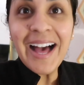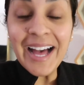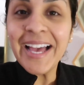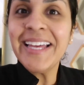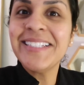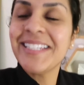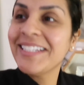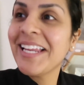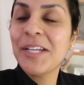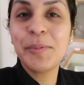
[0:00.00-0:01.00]
I
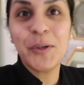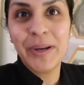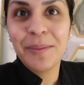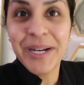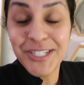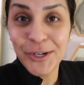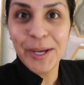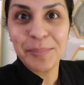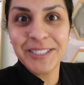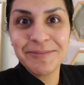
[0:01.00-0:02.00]
didn't end up going on my
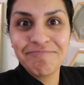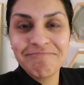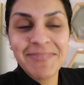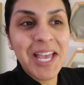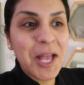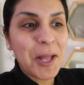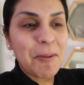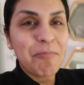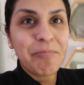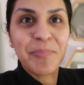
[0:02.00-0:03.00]
trip.
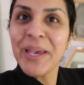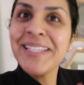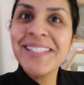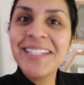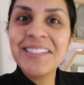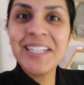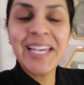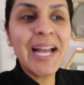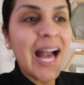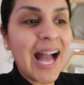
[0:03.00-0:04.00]

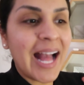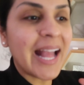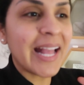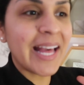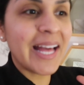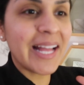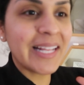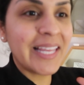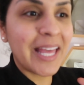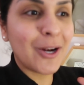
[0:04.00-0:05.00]
Basically, I
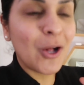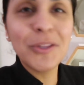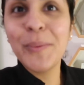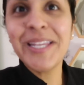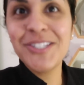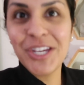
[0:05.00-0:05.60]
get all the way to